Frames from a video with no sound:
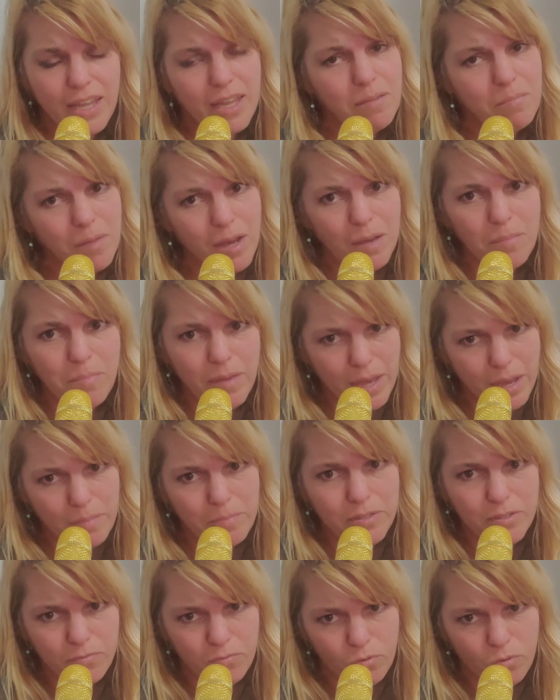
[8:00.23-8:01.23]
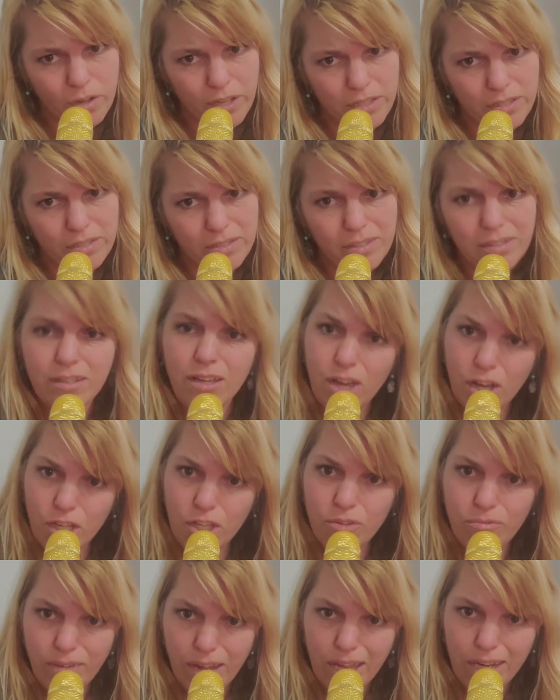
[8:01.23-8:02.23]
in my Babs voice. Are
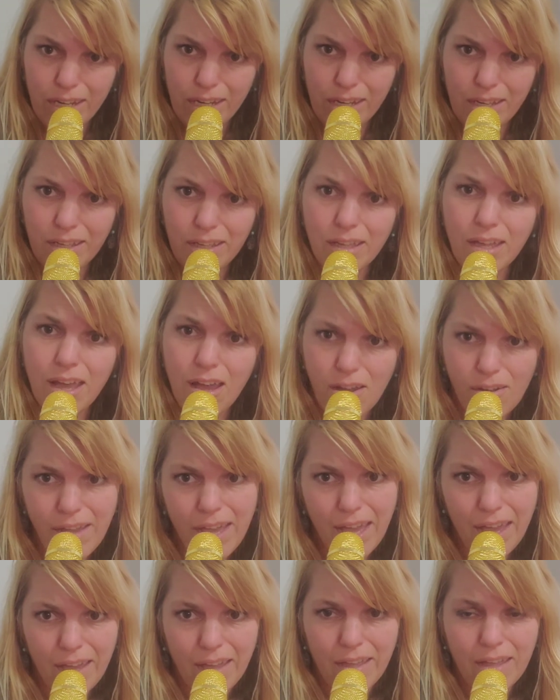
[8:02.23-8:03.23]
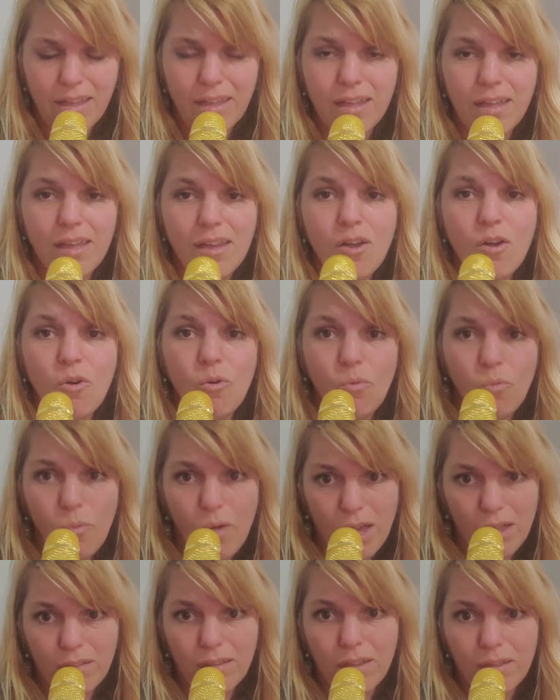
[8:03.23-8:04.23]
you ready? Okay.
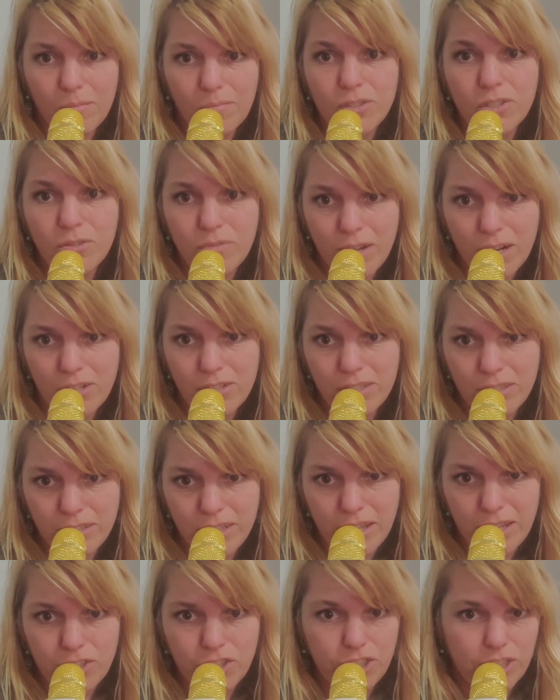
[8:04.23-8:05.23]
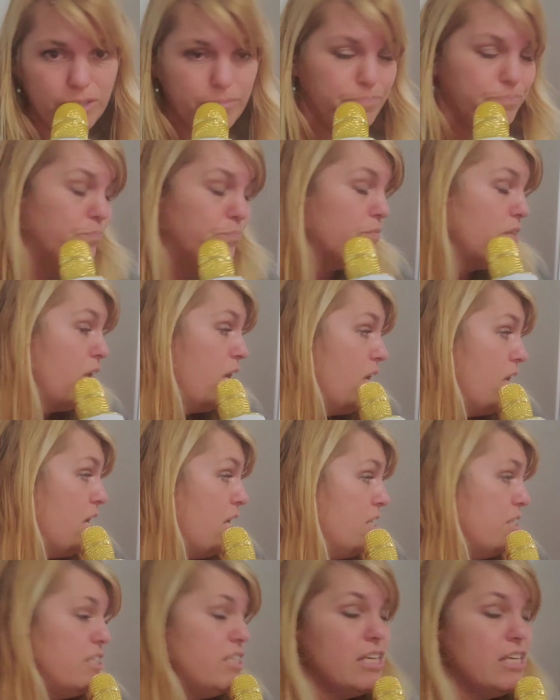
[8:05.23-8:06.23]
Welcome to our station.
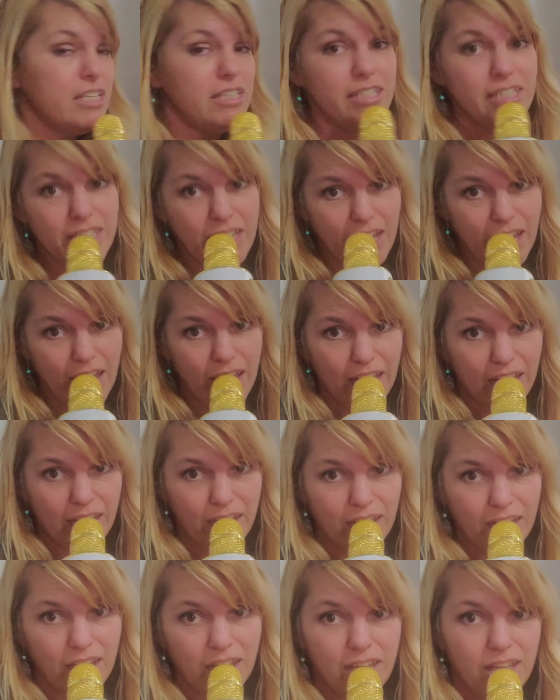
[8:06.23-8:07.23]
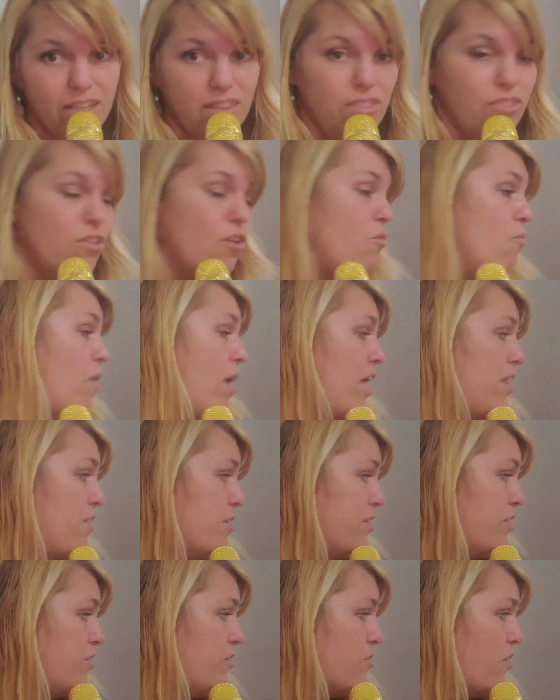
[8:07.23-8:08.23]
Today, the weather
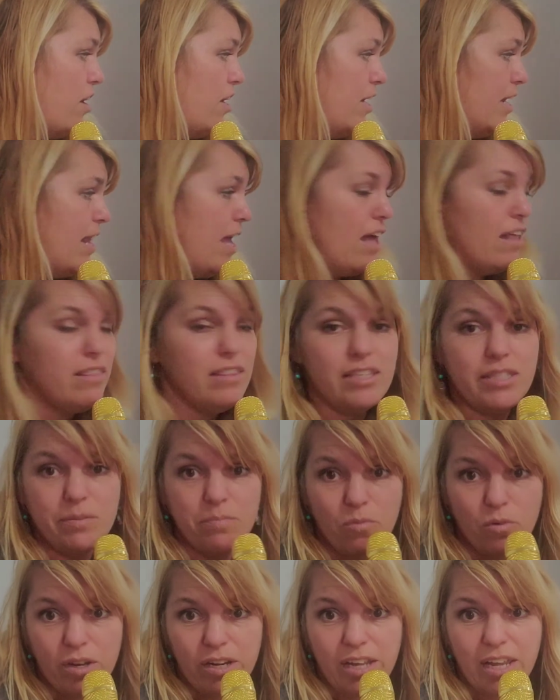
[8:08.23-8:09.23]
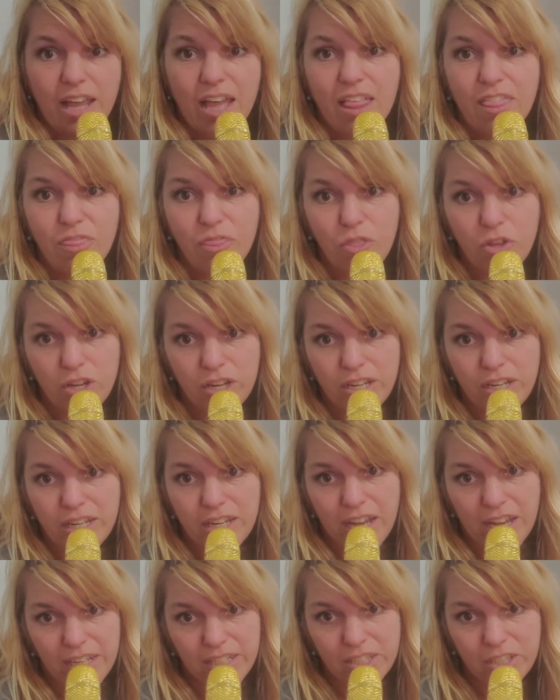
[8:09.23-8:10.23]
started out this morning at
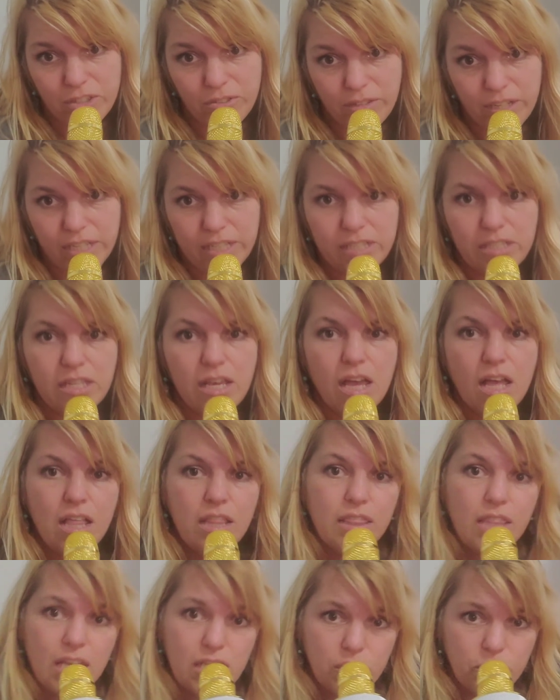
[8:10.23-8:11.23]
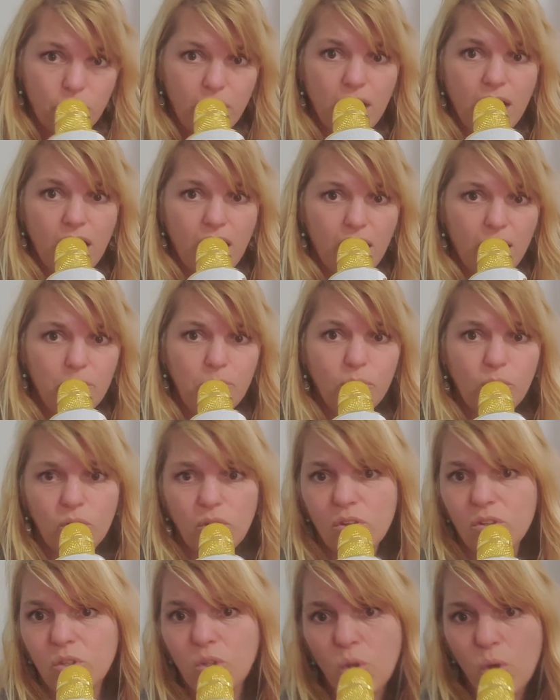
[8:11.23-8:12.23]
39 degrees. That's why I put
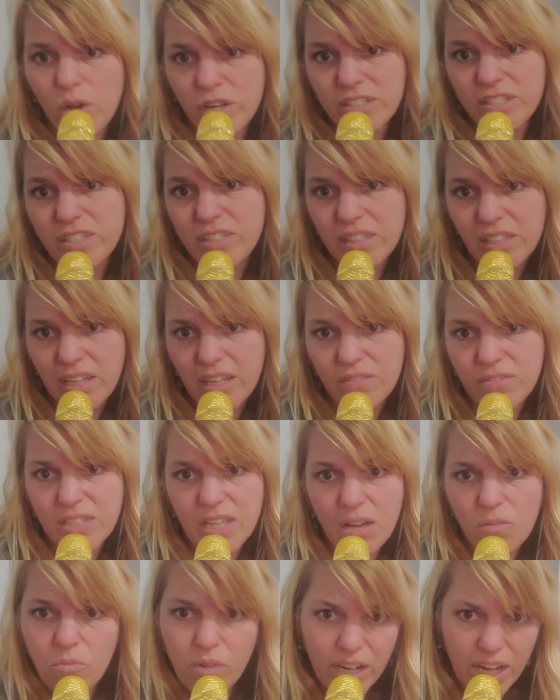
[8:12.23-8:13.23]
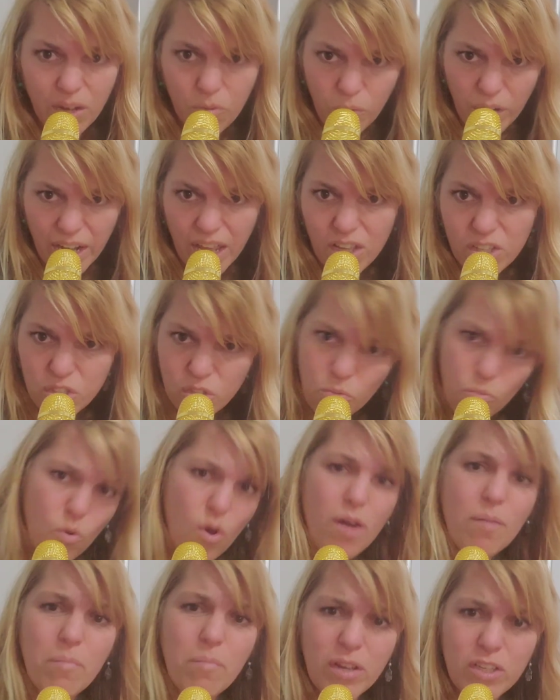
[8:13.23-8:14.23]
on long sleeves. And when I went out to
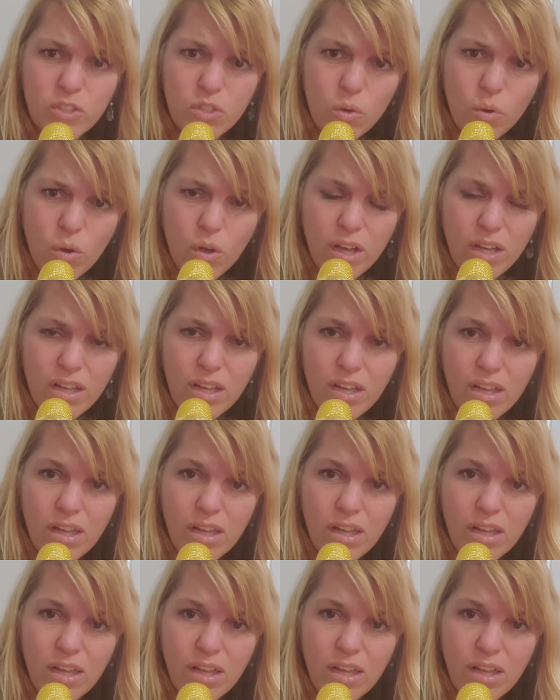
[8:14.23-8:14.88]
walk my dog,